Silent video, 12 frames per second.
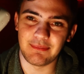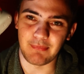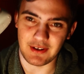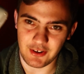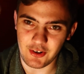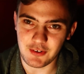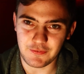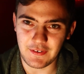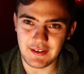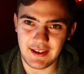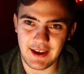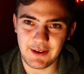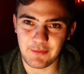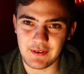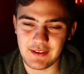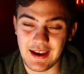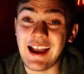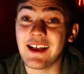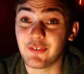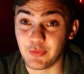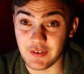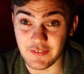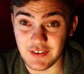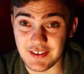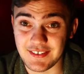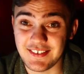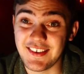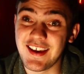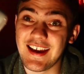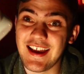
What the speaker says: My girlfriend has one of these.